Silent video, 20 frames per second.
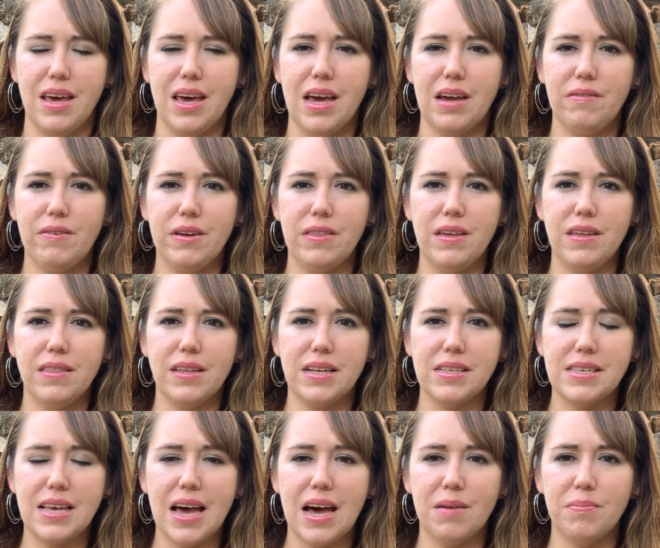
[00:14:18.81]
Everything
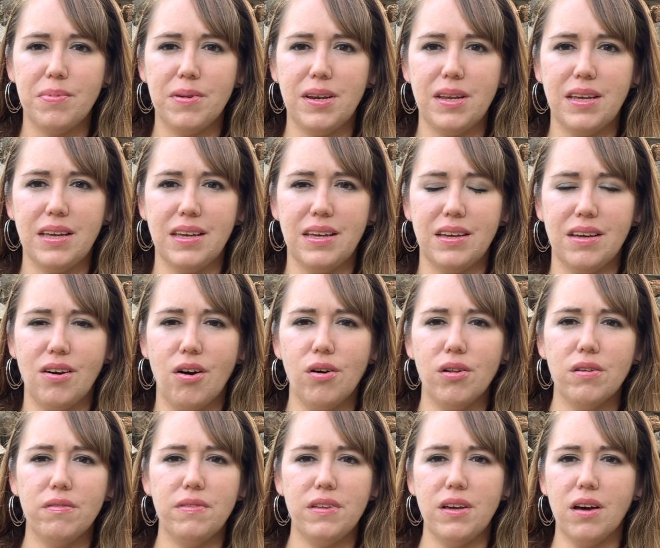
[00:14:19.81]
that's happening,
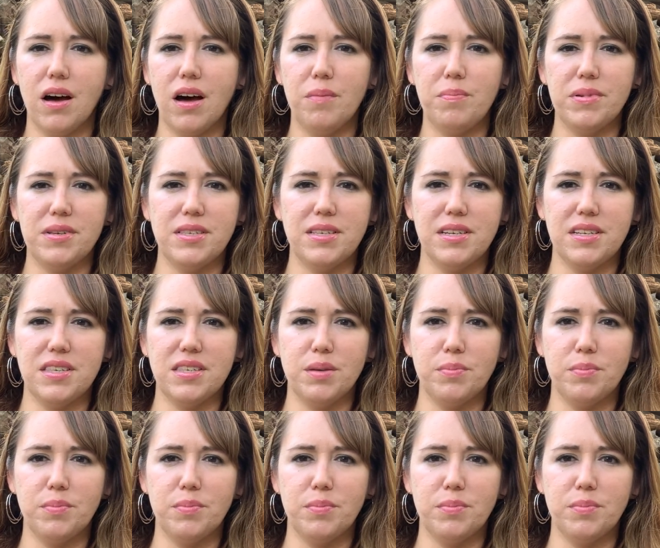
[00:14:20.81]
all of the opposites,